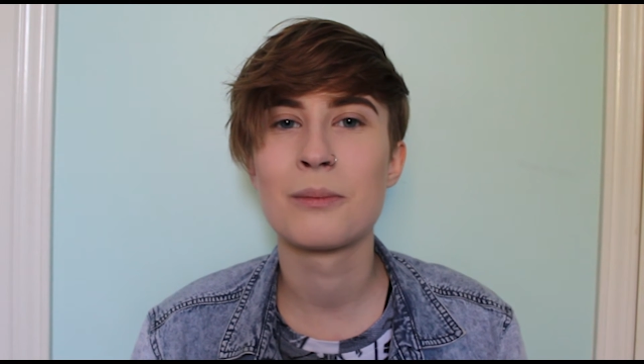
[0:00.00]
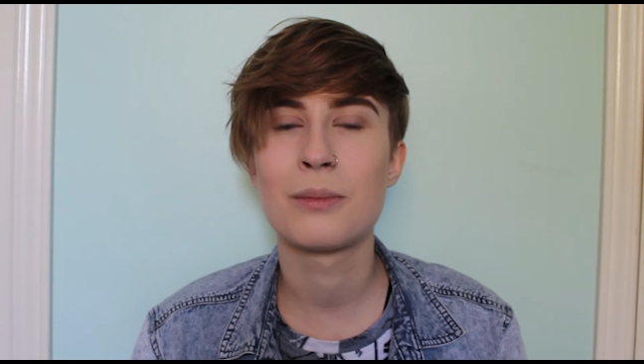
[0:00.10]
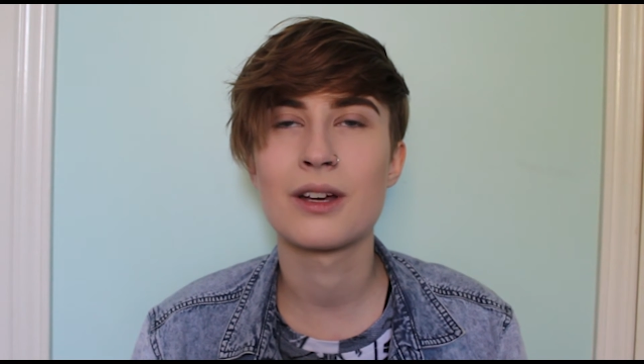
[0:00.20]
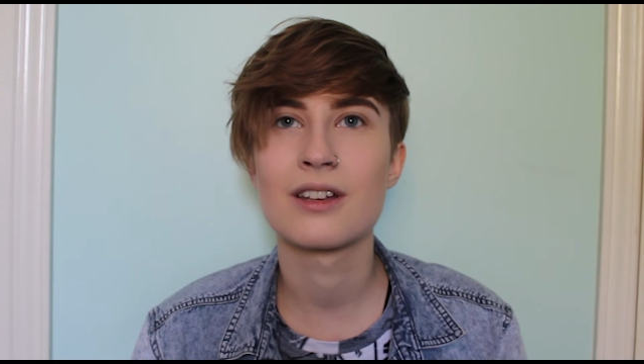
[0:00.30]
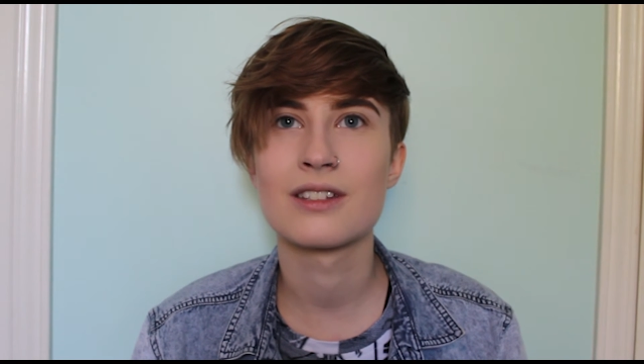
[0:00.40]

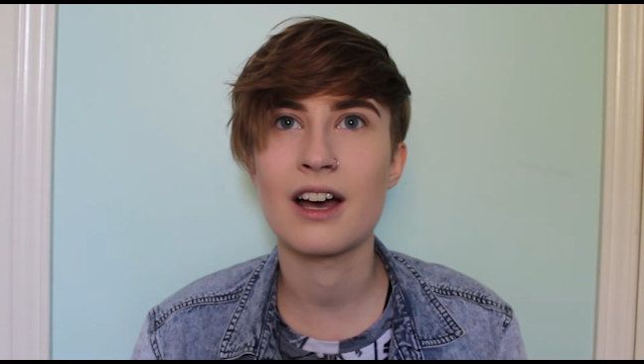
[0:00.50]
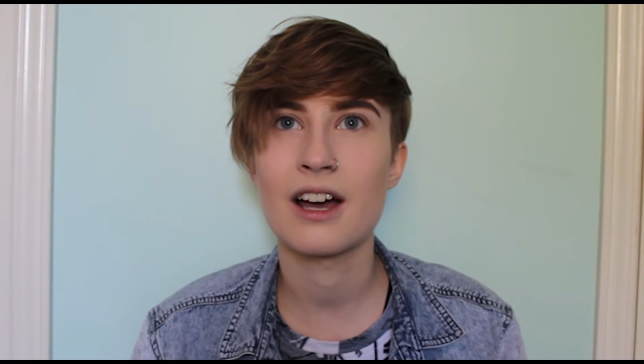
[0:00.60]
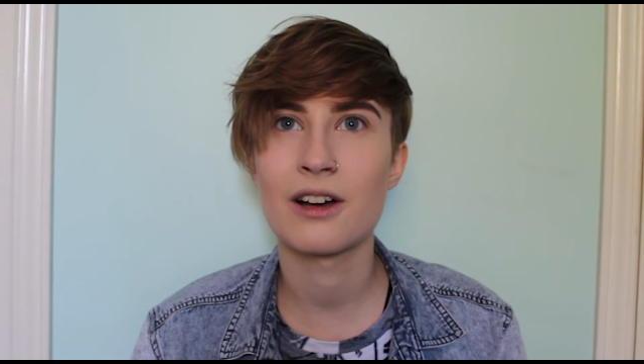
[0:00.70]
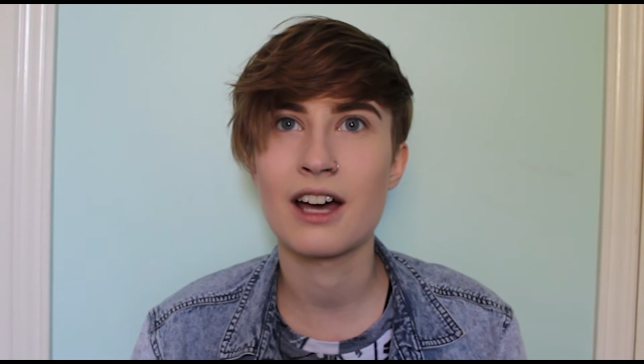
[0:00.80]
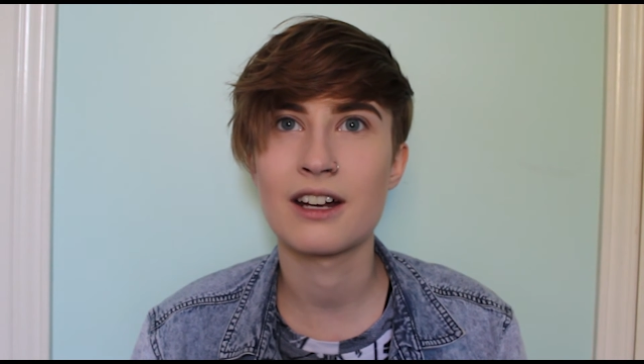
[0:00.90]
because I
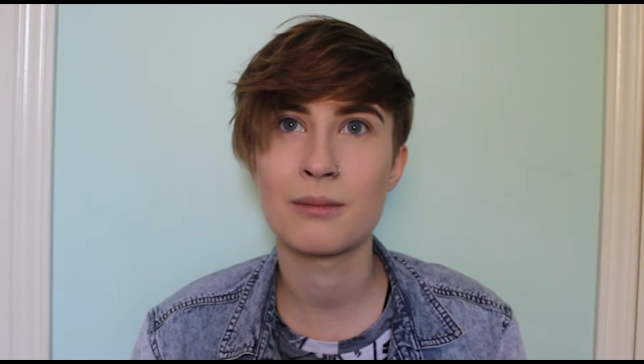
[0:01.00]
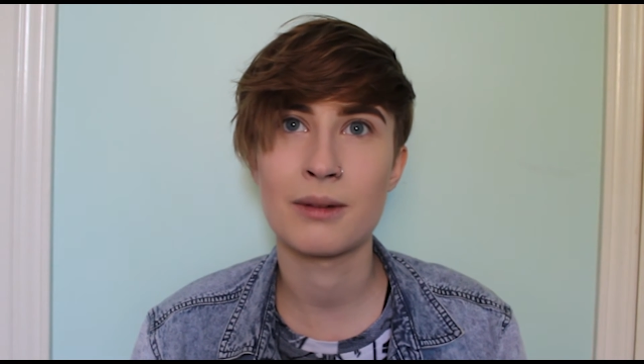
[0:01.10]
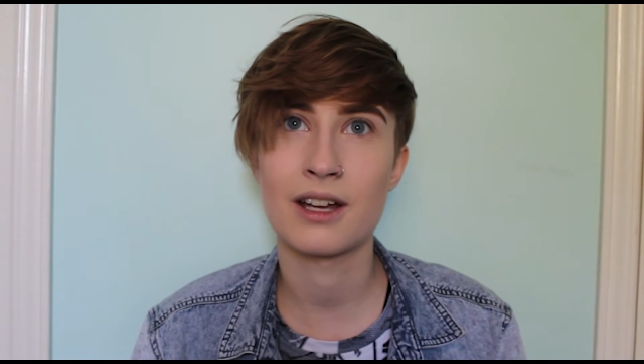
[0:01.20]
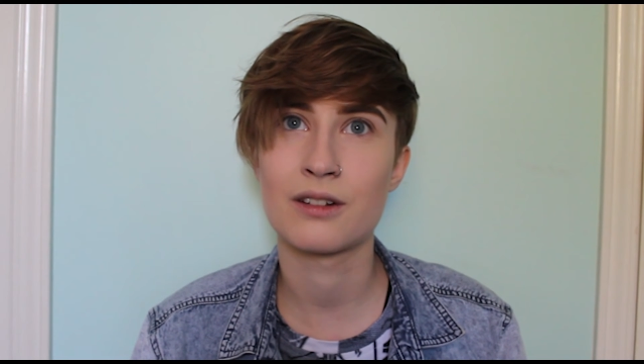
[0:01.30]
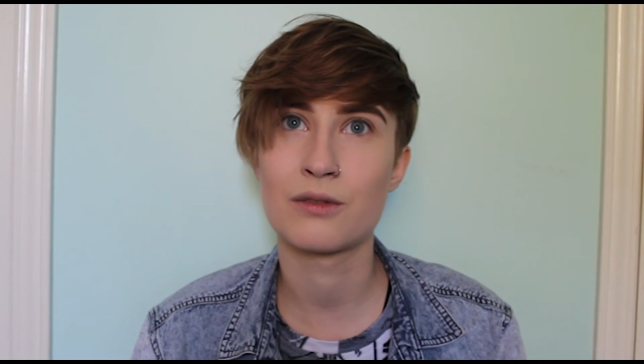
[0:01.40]
had it in
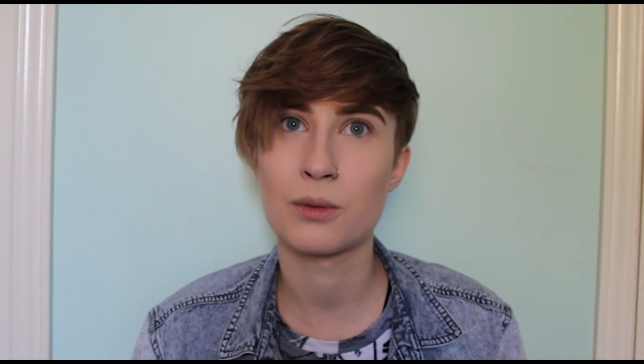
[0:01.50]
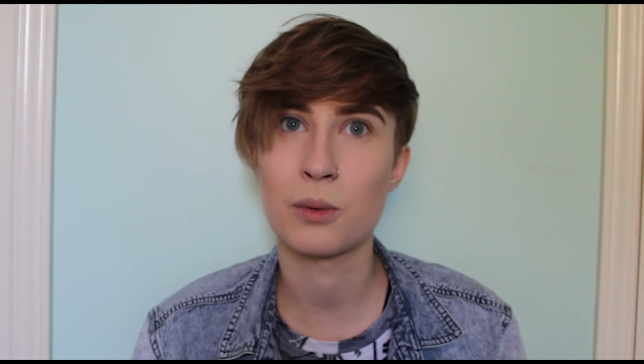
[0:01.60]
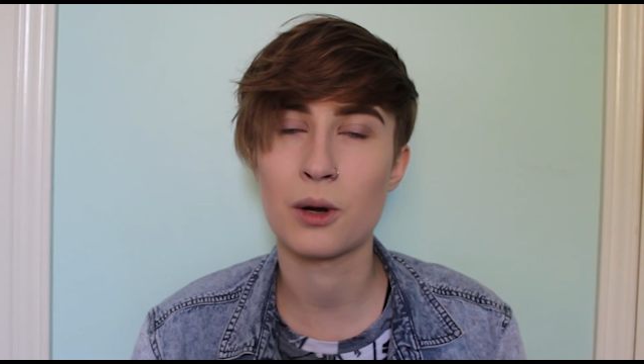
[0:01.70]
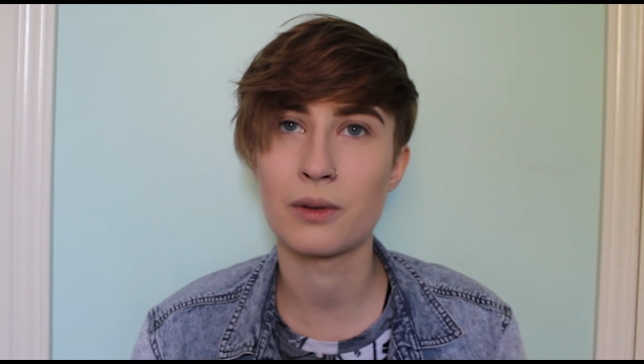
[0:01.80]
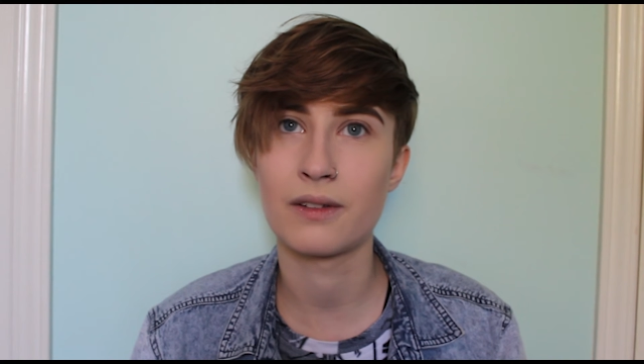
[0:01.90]
my head for
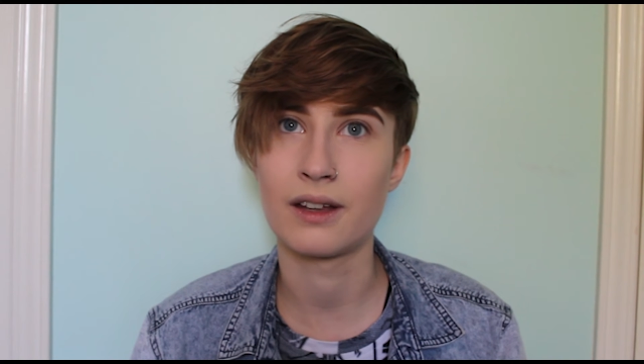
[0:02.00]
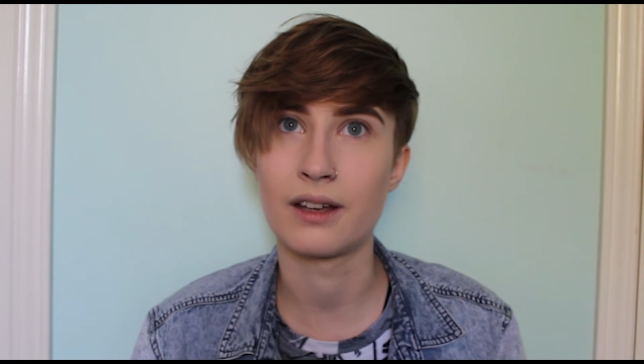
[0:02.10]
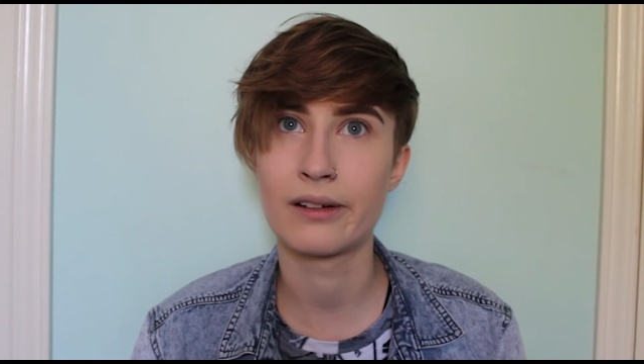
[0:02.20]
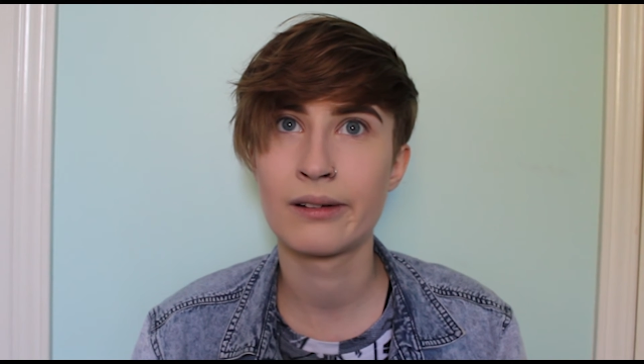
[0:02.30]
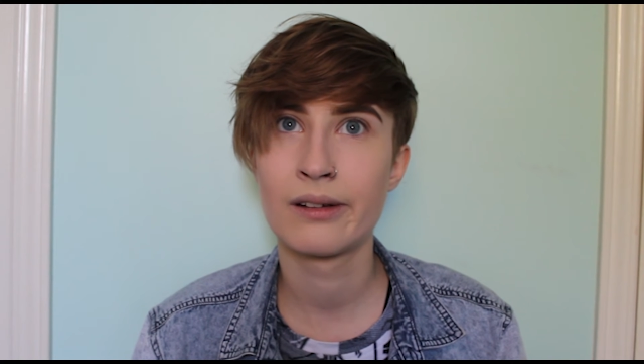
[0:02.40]
probably
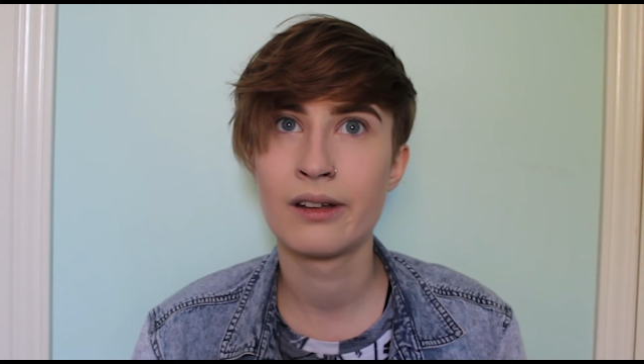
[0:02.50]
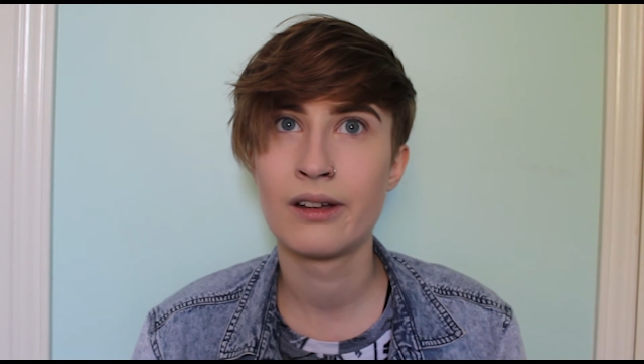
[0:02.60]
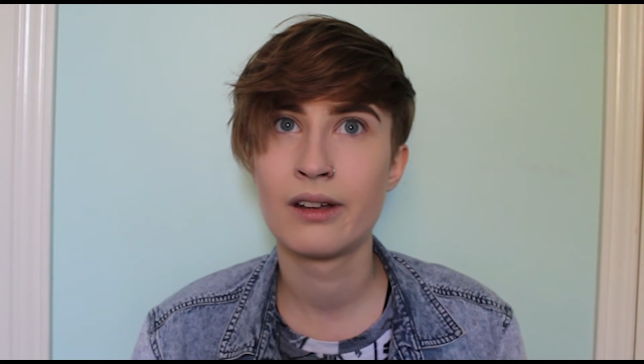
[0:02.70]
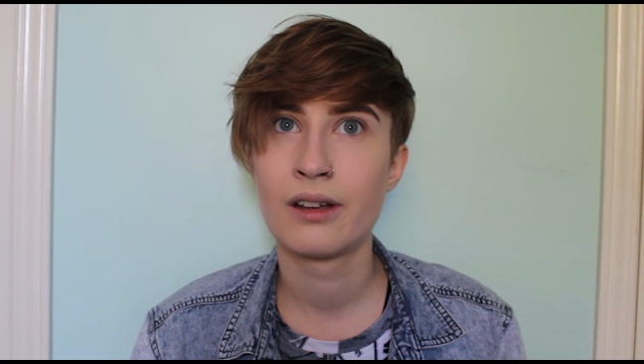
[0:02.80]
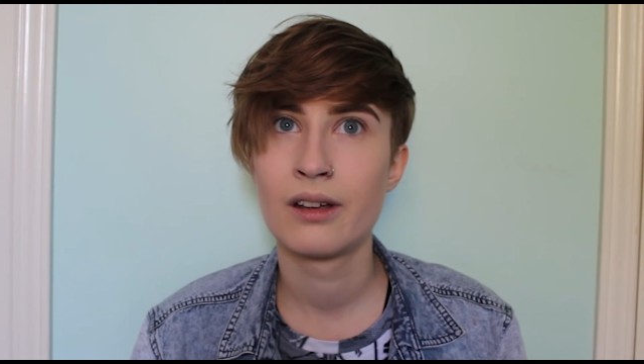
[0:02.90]
like
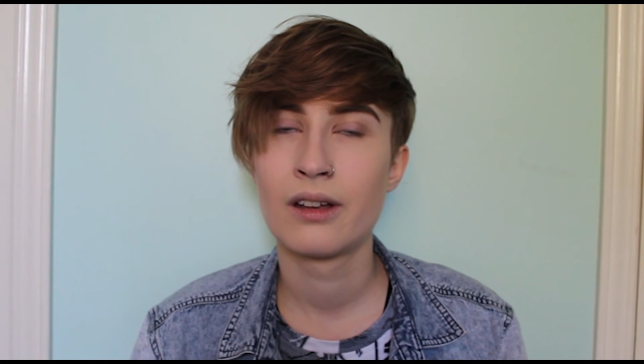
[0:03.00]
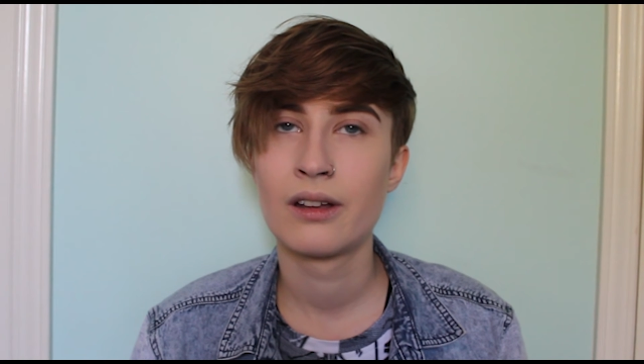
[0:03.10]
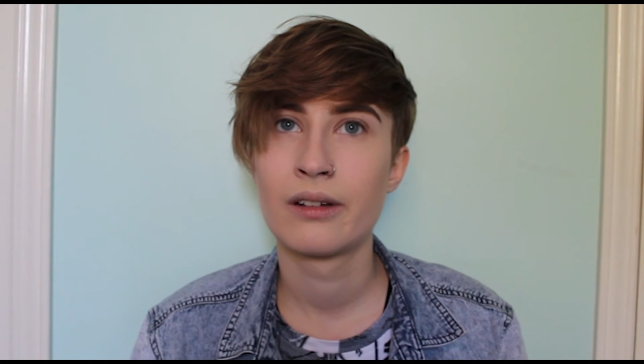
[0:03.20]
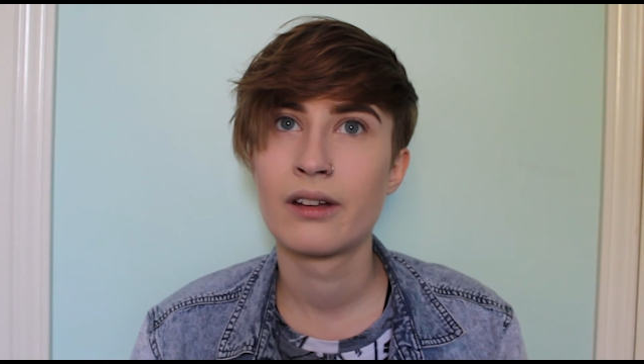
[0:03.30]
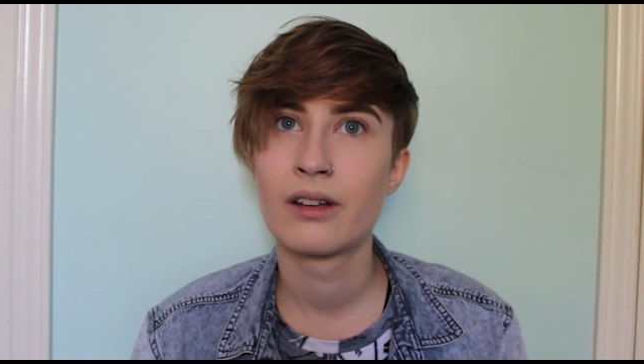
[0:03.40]

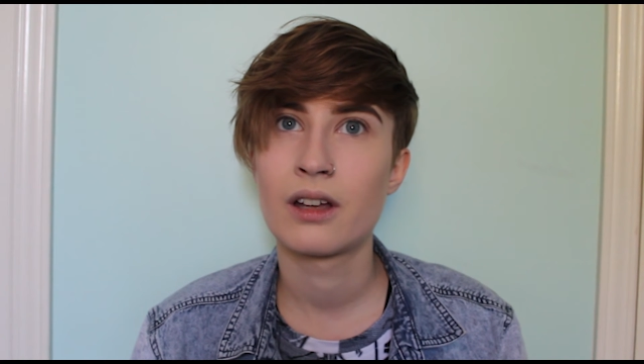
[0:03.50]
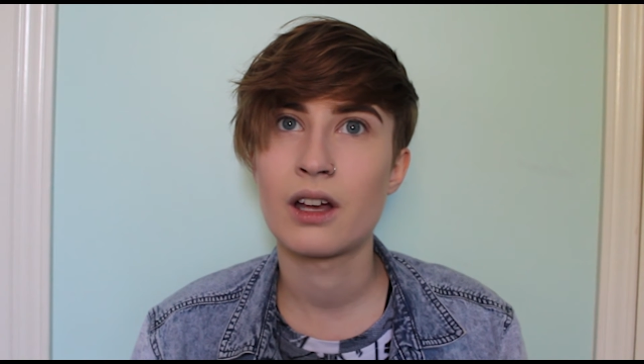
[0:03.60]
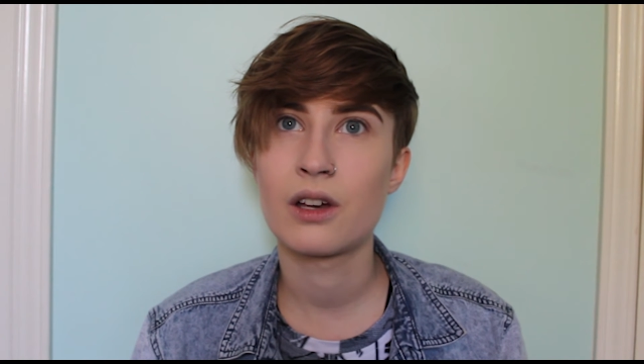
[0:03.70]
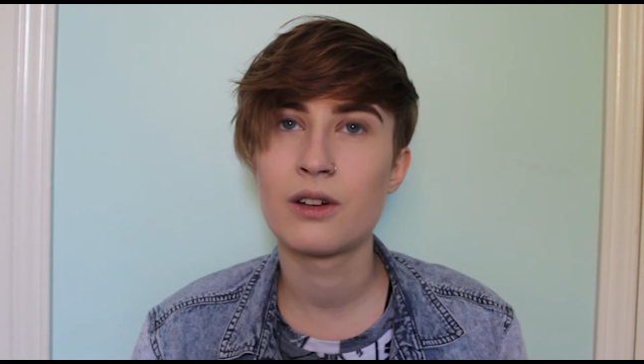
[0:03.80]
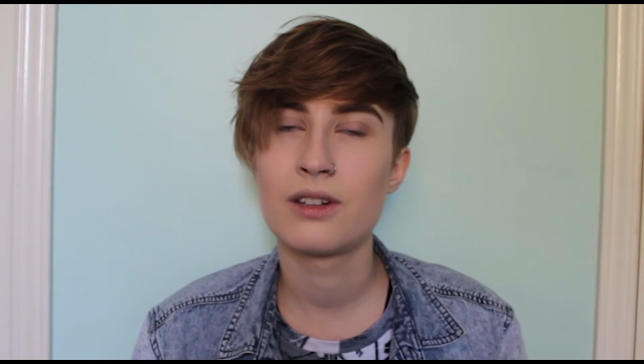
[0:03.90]

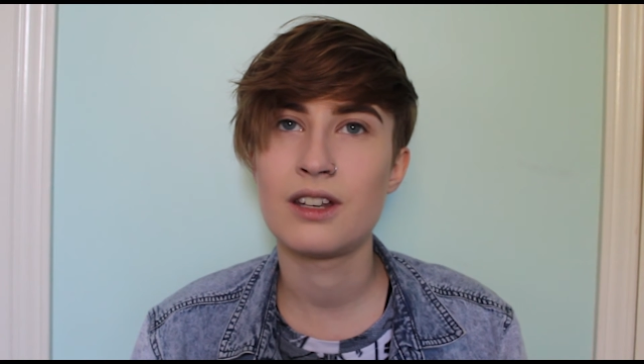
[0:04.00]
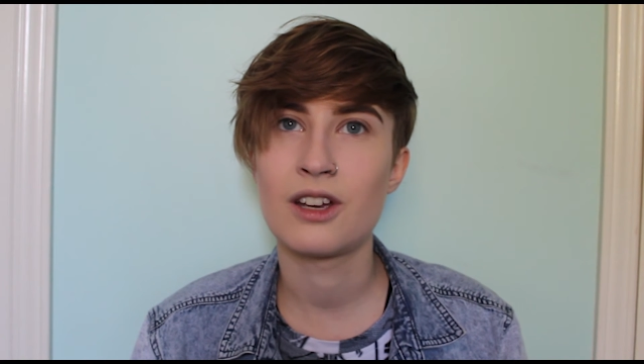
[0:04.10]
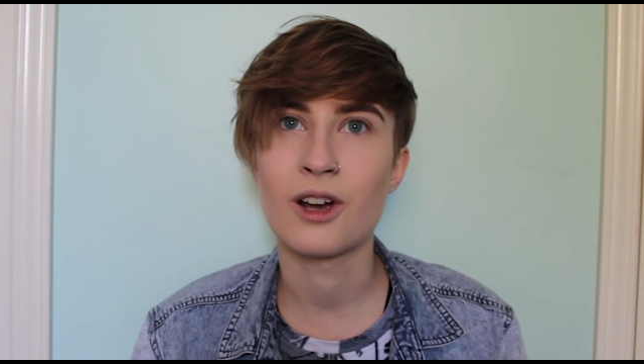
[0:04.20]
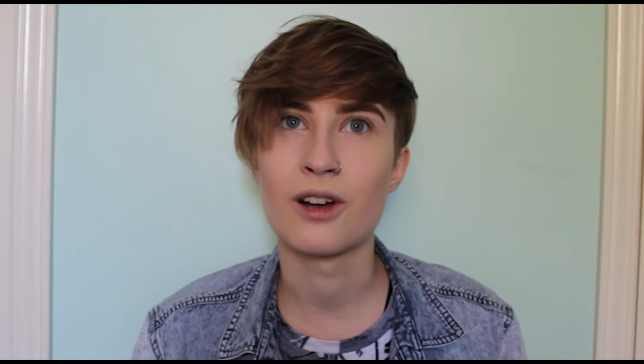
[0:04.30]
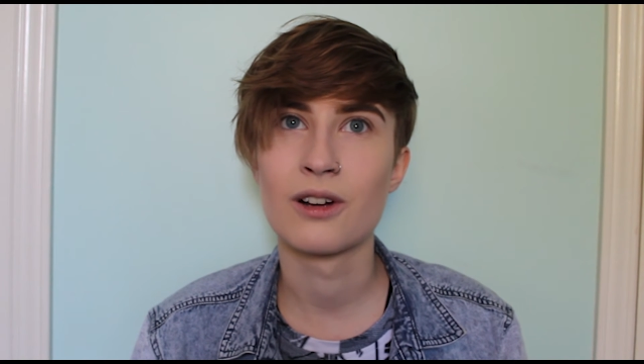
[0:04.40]
a good
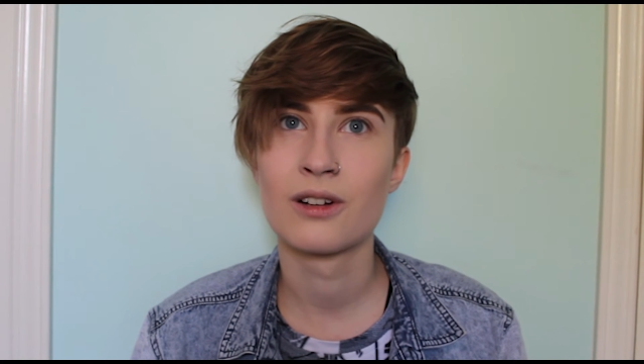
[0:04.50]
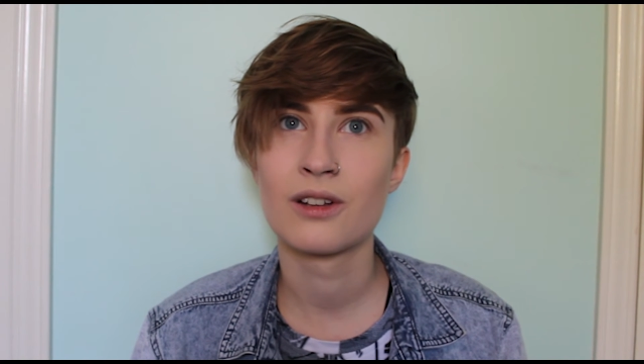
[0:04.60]
year